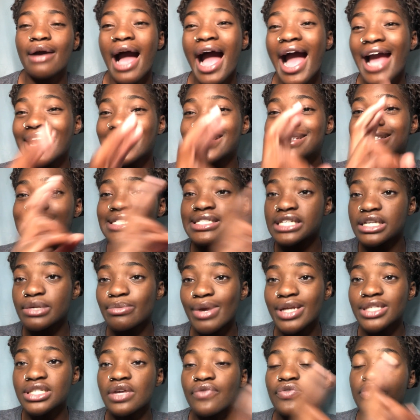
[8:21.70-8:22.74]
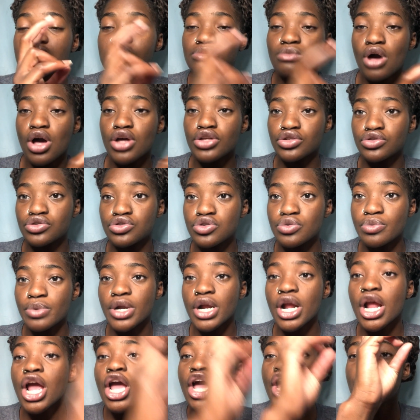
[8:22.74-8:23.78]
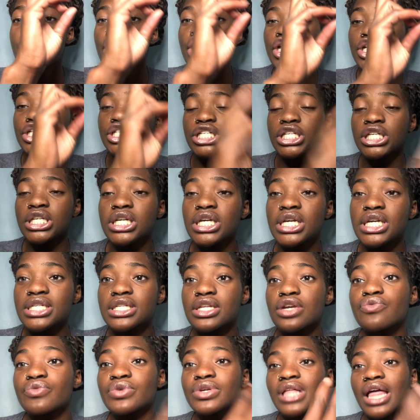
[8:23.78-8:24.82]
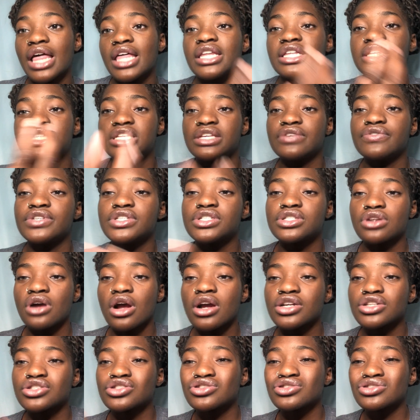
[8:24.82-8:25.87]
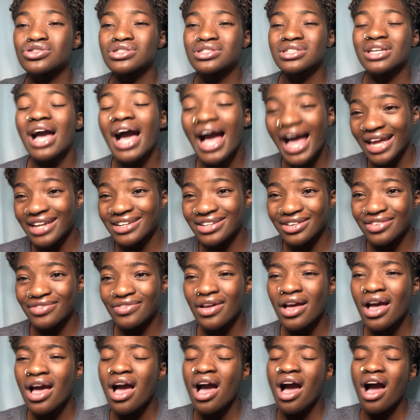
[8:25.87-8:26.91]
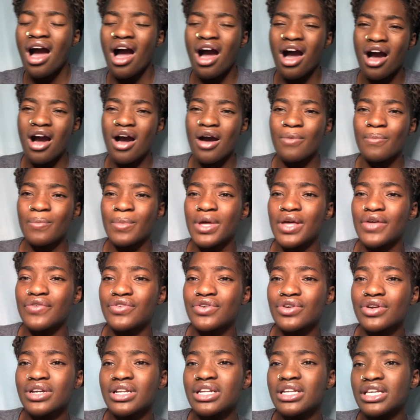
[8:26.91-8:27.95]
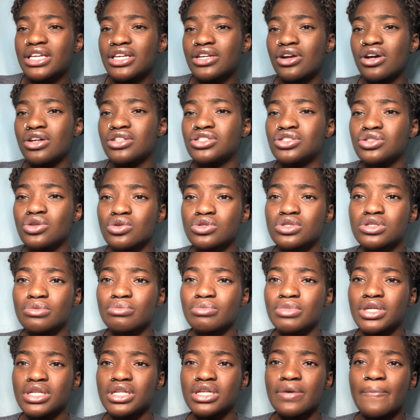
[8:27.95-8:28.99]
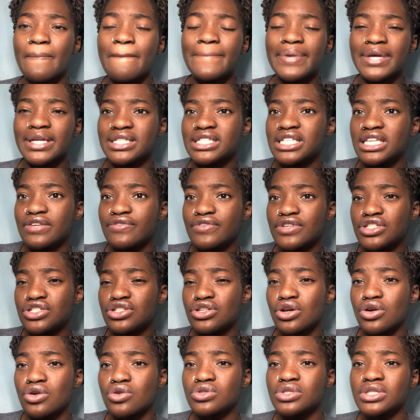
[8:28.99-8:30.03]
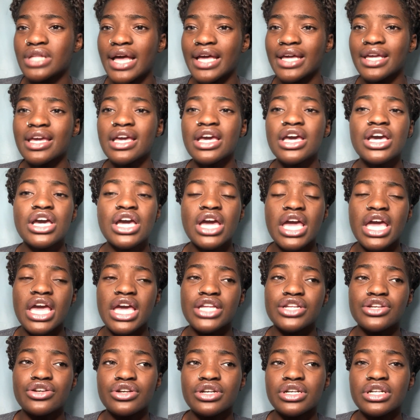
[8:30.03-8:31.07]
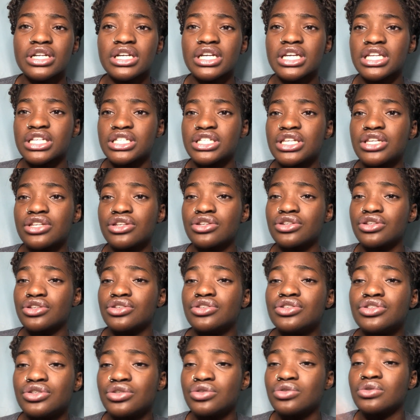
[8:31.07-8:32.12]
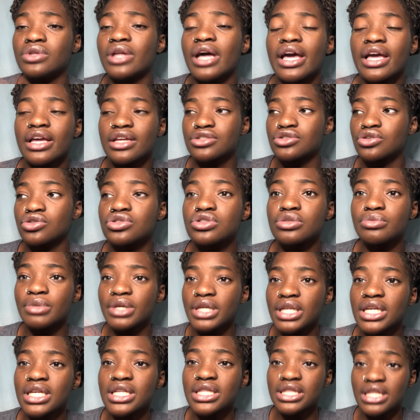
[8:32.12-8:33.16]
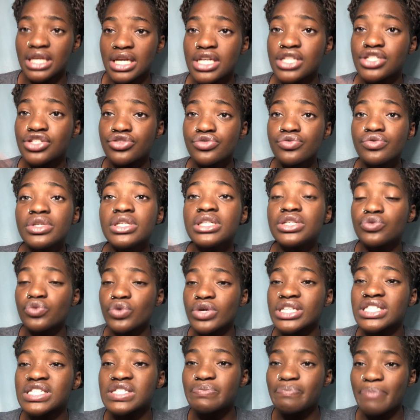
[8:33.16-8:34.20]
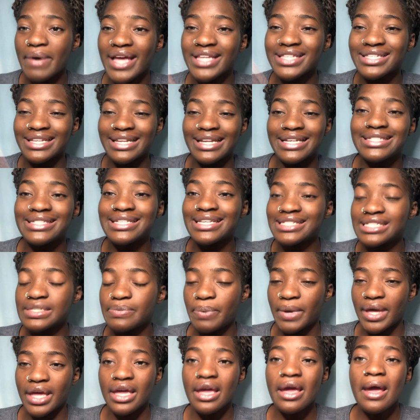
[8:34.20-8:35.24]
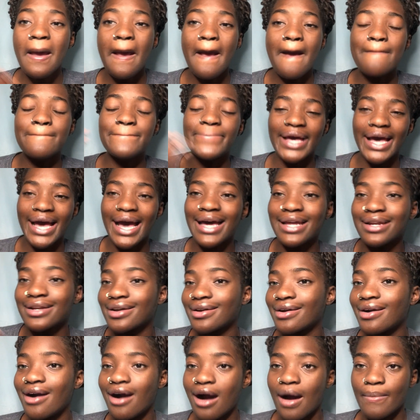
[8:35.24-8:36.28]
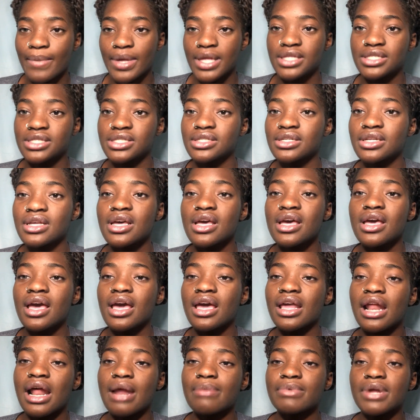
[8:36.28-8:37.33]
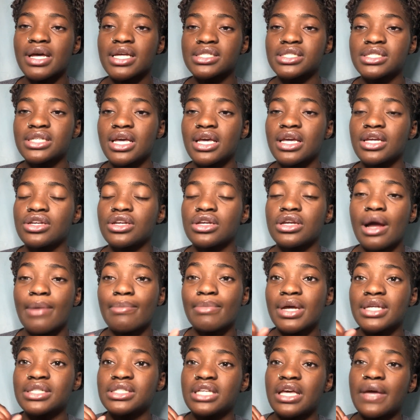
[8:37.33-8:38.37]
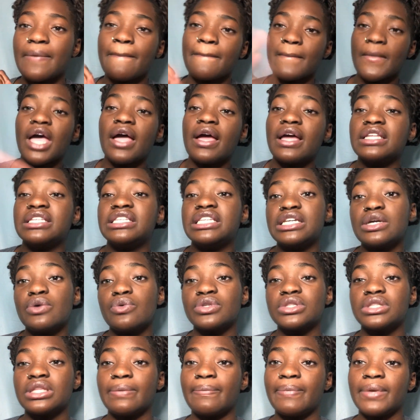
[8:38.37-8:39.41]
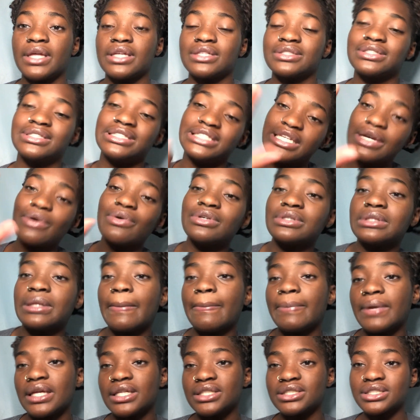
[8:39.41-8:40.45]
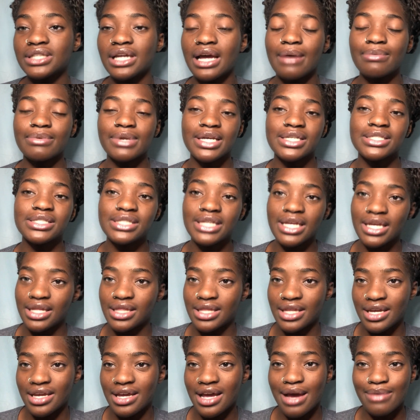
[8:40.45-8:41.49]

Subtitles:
consider myself a small YouTuber. She is a reality TV star, kind of. If you're gonna get on social media, big TV shows, like, and you're gonna continue to do, like, social media things, you need to expect and anticipate bad comments. And I'm not saying deal with it, bitch. I'm not saying that.